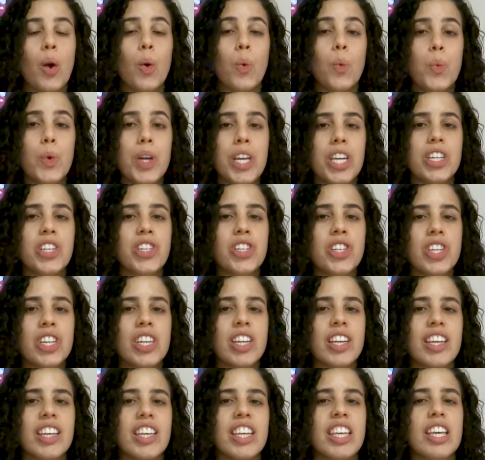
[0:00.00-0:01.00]
which
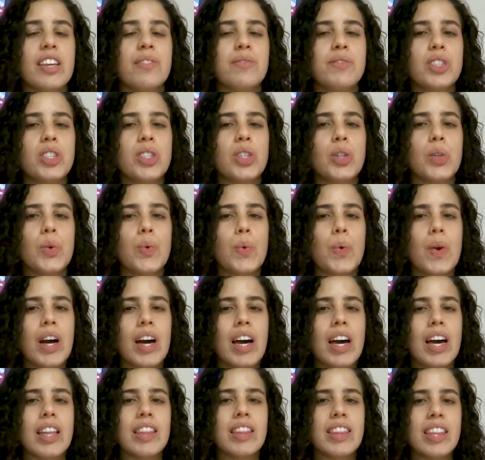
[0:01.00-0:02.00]
gives you
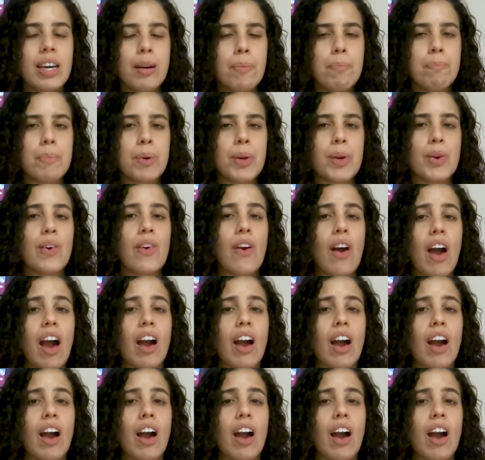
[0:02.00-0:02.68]
a number